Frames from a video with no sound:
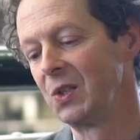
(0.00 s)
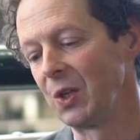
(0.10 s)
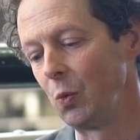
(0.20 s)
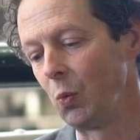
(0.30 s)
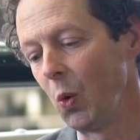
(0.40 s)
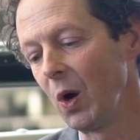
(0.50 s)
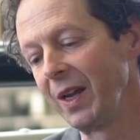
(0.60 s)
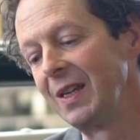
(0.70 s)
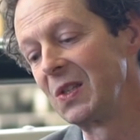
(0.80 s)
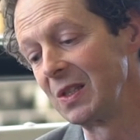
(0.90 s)
So what
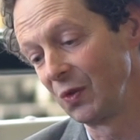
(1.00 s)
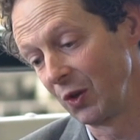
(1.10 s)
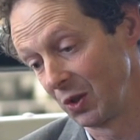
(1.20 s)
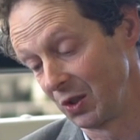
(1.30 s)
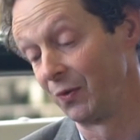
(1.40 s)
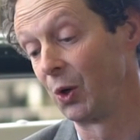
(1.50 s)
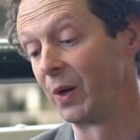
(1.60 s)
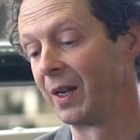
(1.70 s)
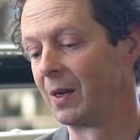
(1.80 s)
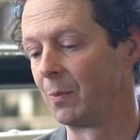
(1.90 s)
is this focus of
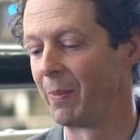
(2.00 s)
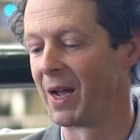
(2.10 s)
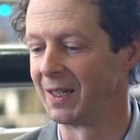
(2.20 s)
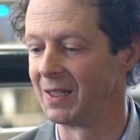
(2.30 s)
curriculum about?